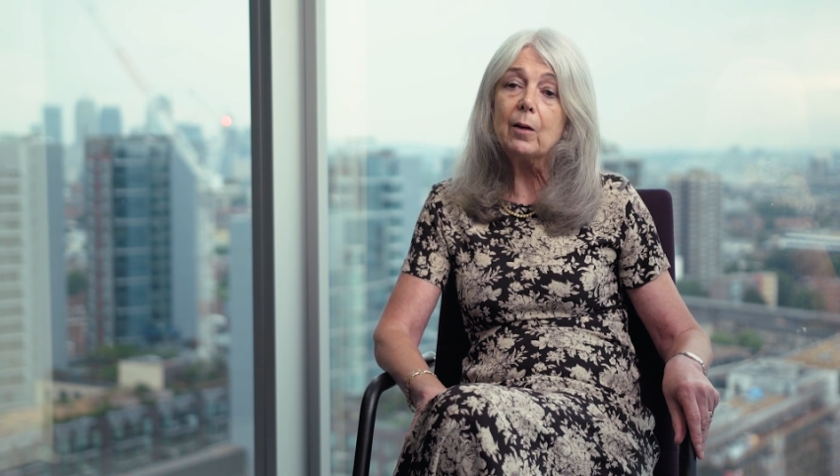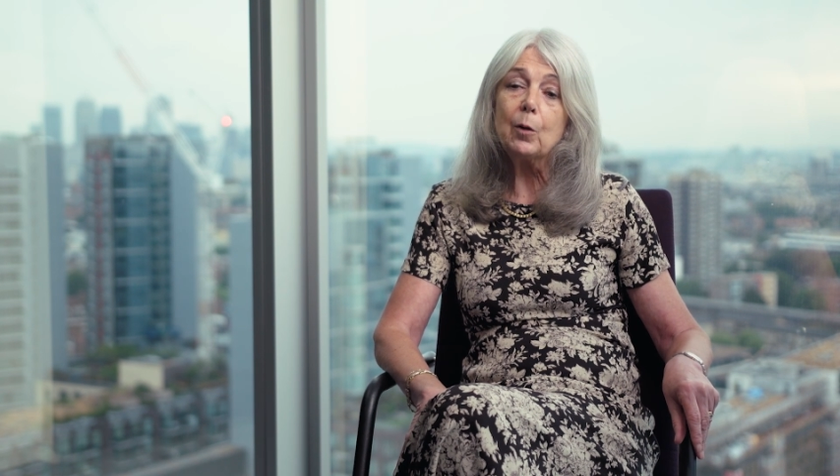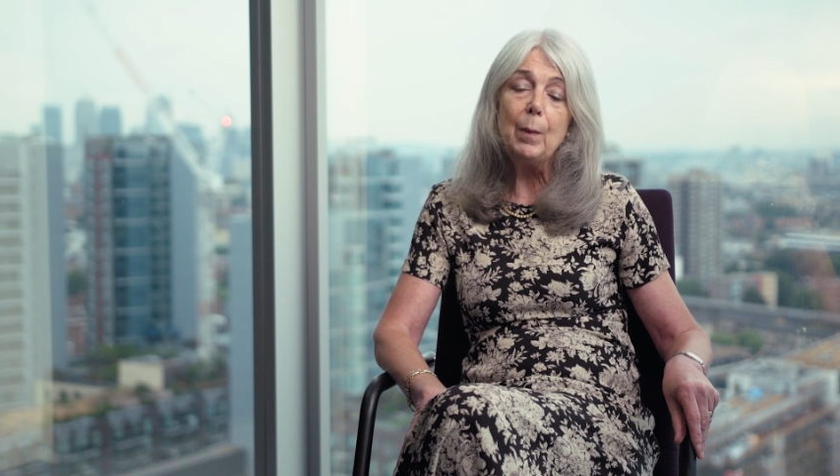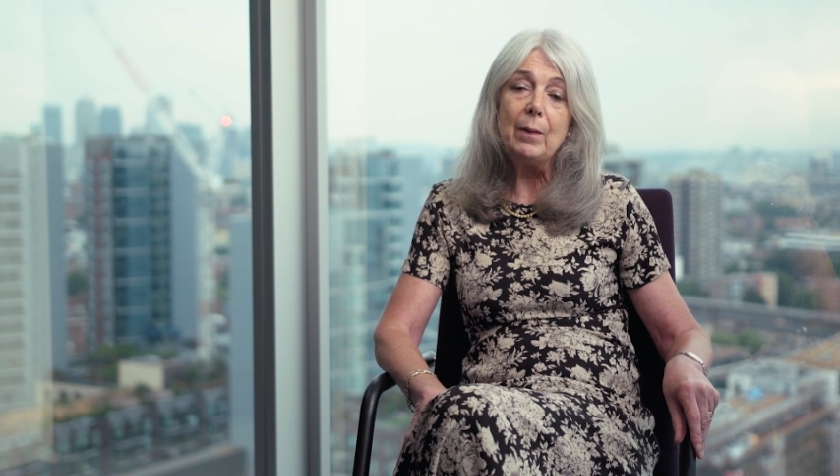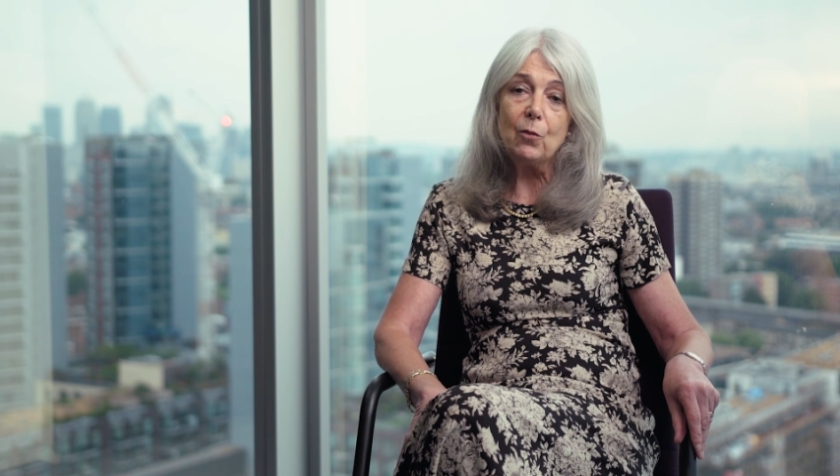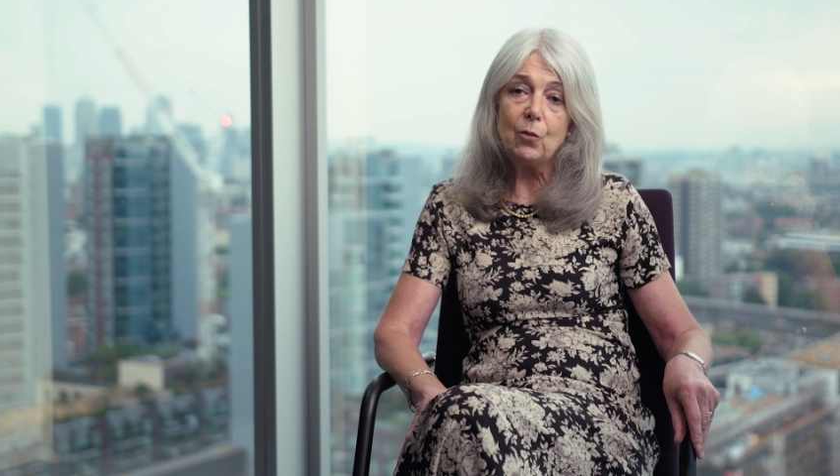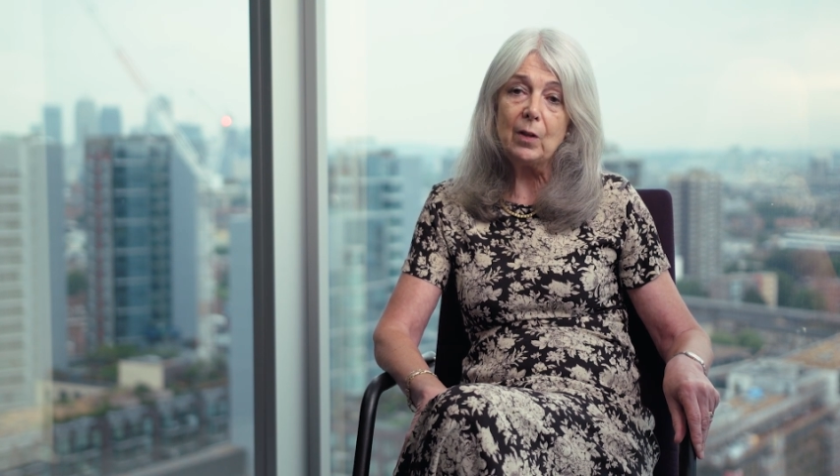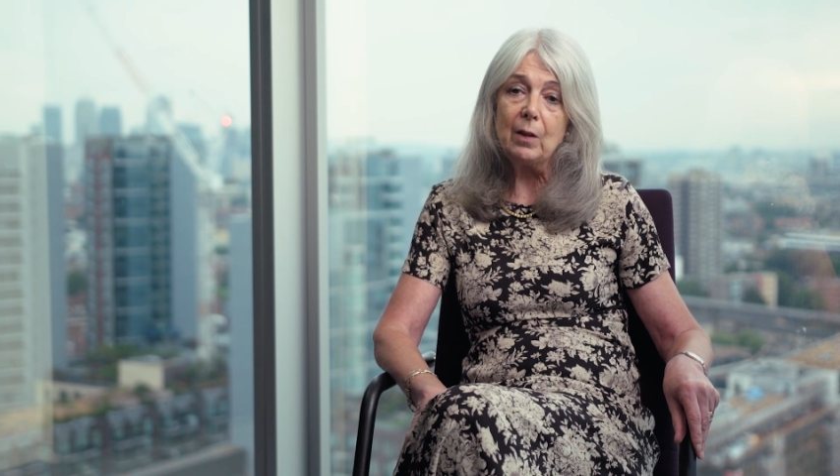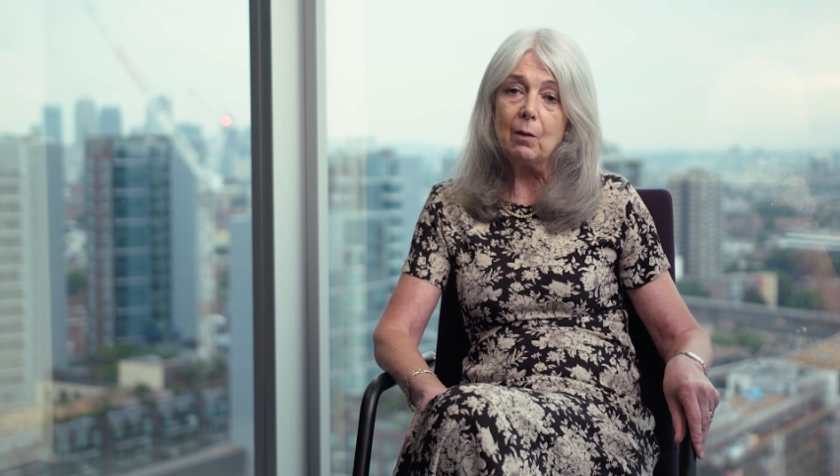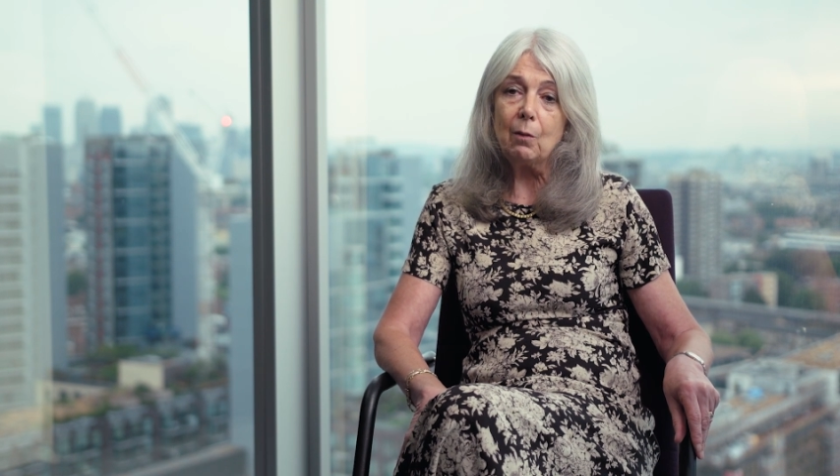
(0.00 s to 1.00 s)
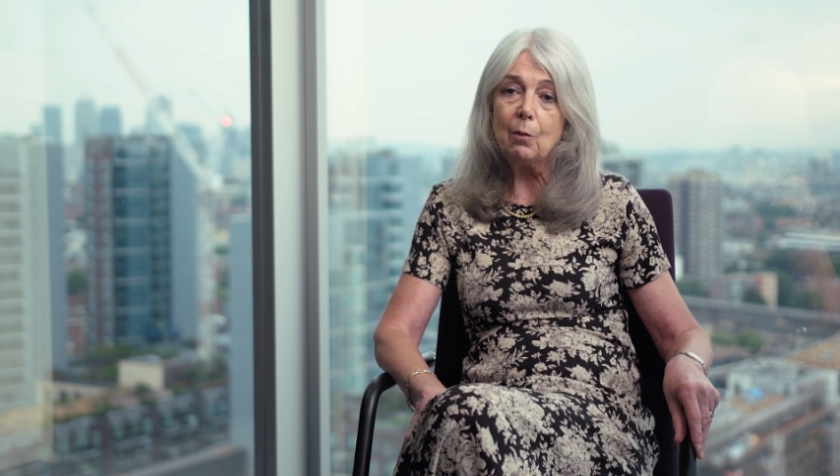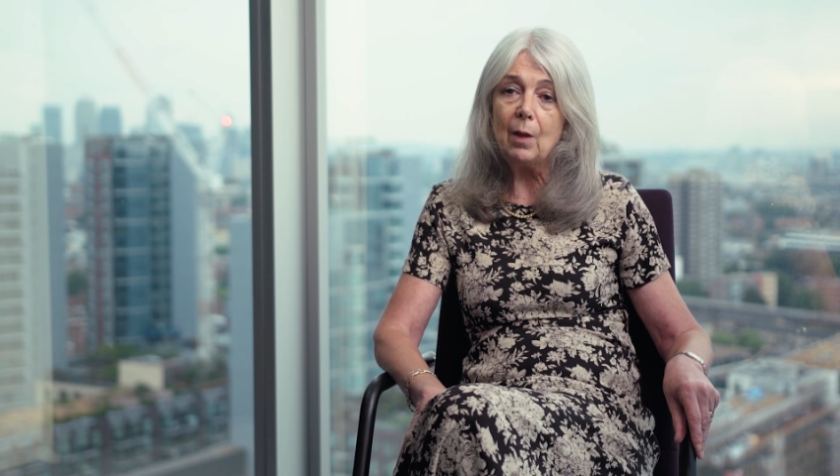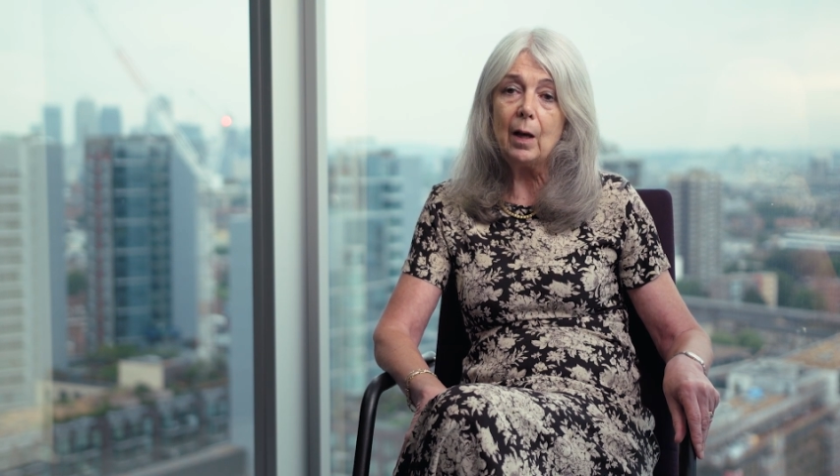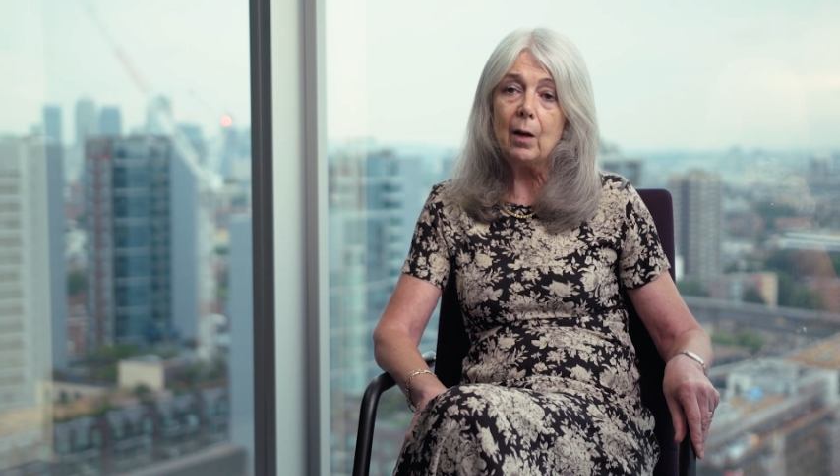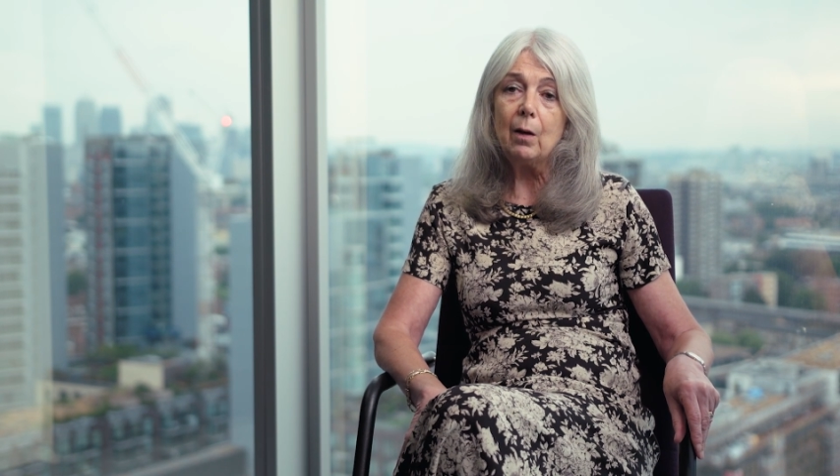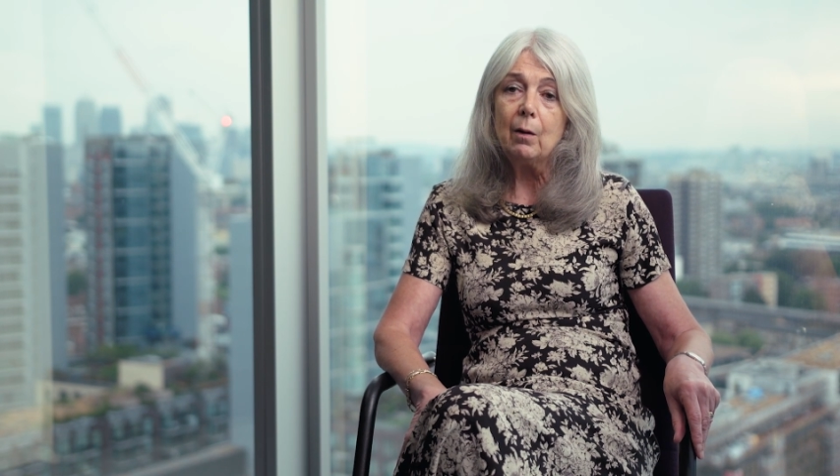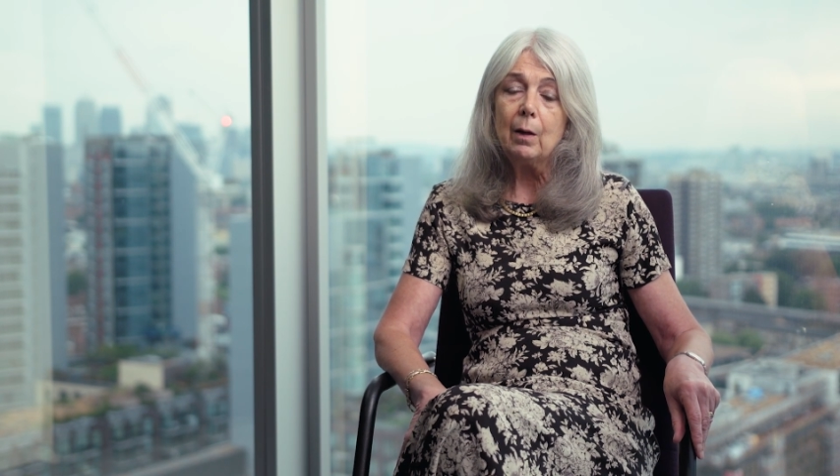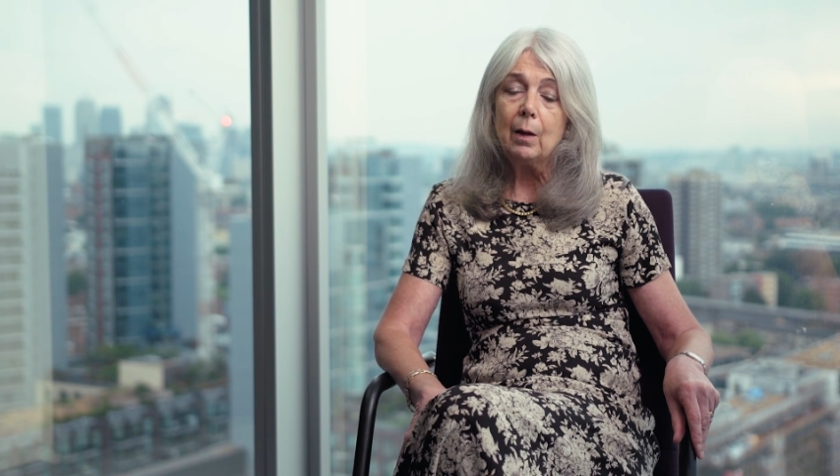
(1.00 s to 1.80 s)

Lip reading: commencing their